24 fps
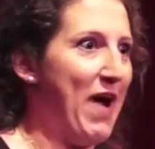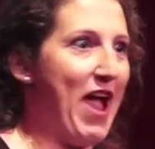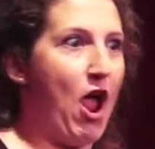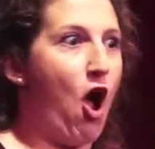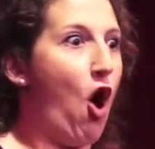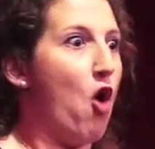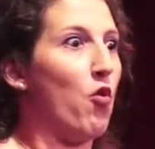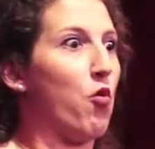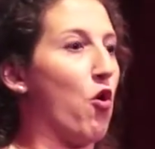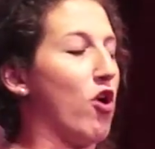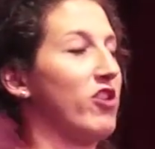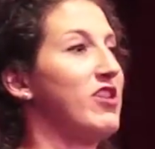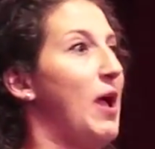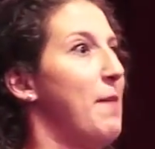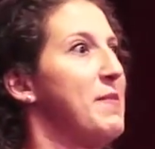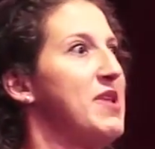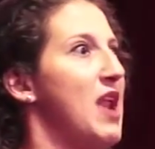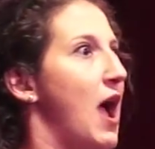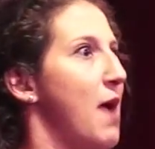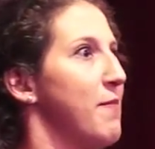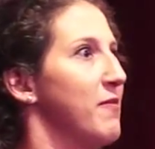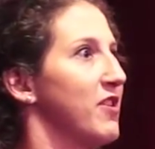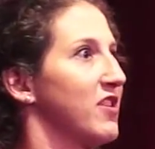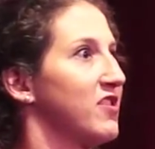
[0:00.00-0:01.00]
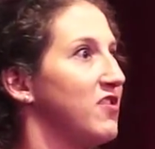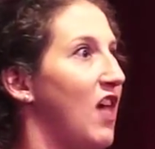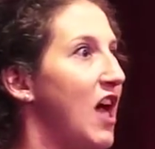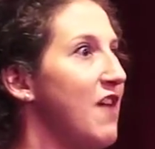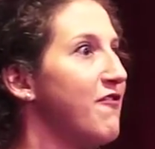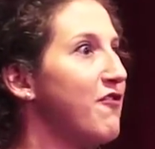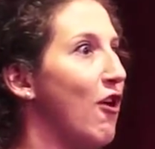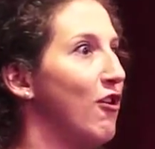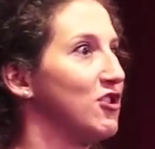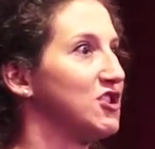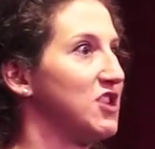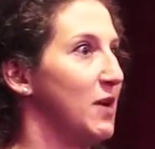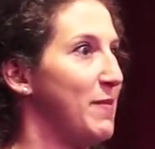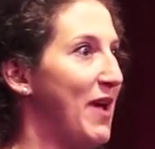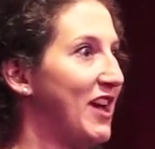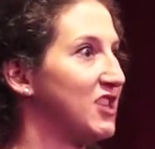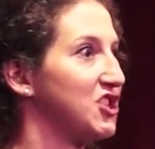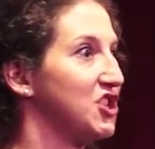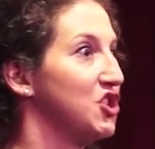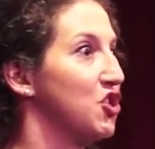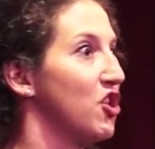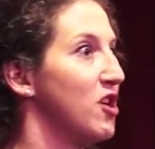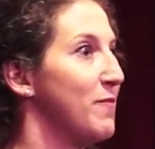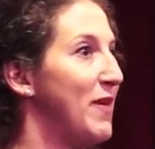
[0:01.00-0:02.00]
my whole world, I mean, I'm a life coach and I'm
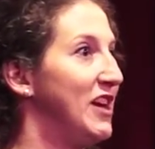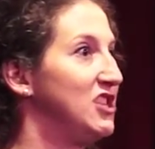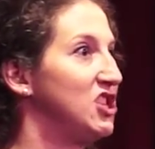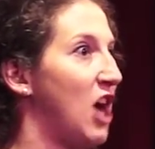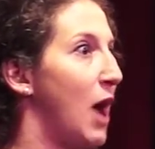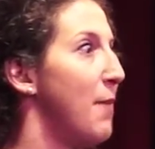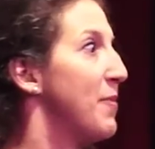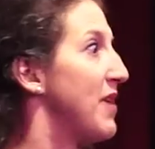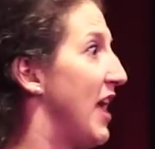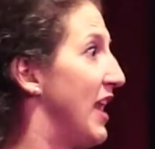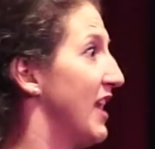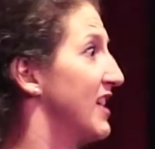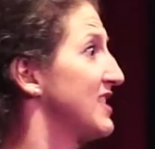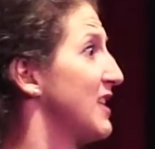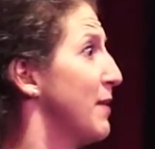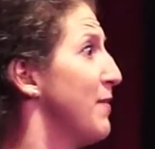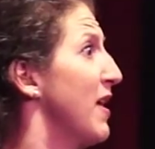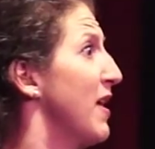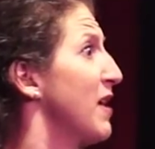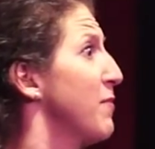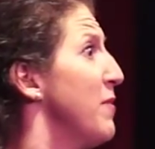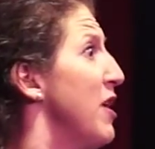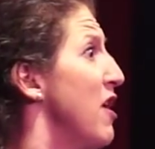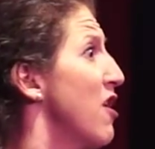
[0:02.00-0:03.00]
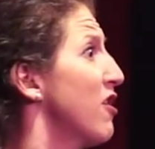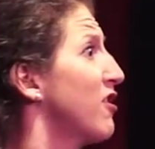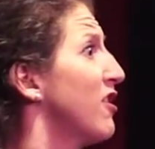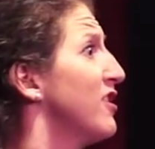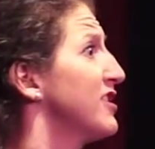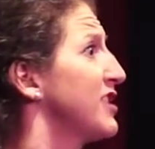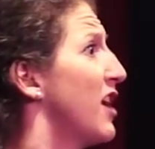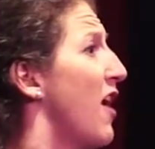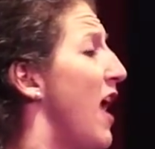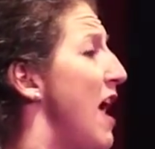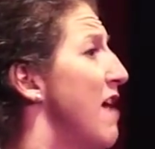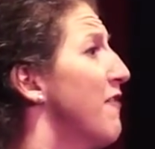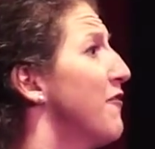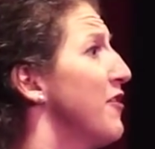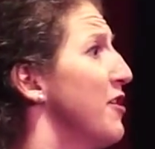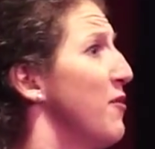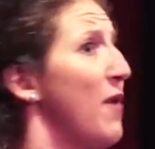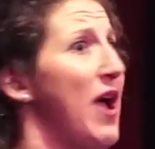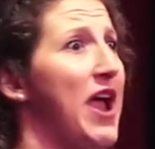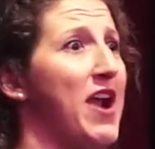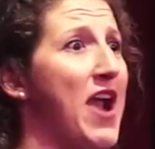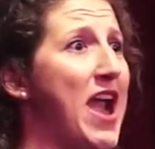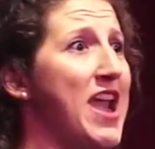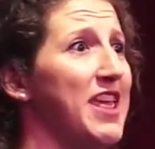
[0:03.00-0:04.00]
actually good at my job again because I'm like, miracles are
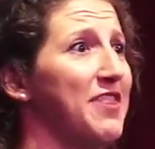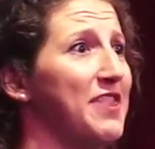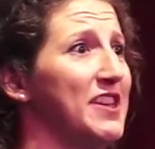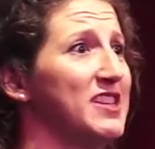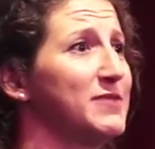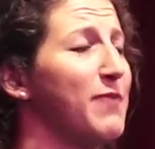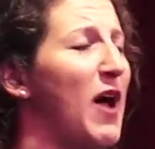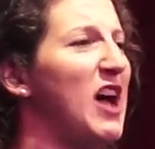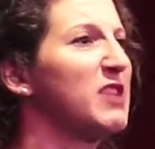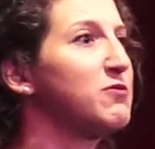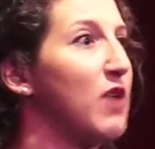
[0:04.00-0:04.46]
everywhere, anything's